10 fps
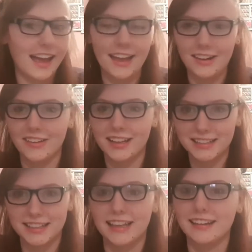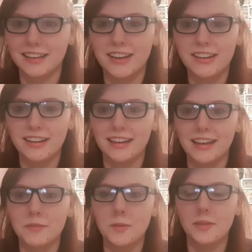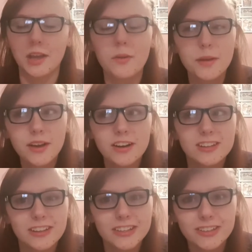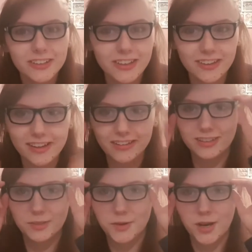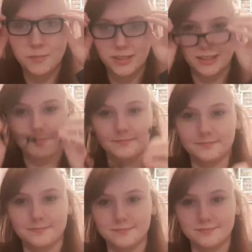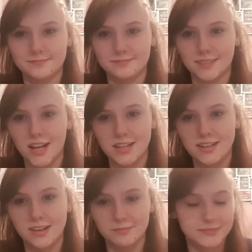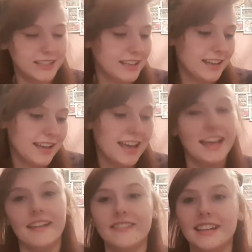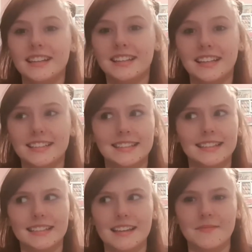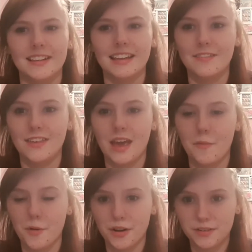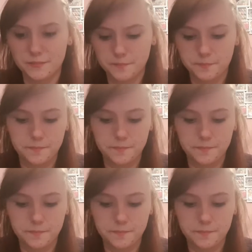I look insanely nerdy, and people are like, oh my god, you look so cute, you look so smart. I'm just like, no. I've needed these since, I believe, year 1.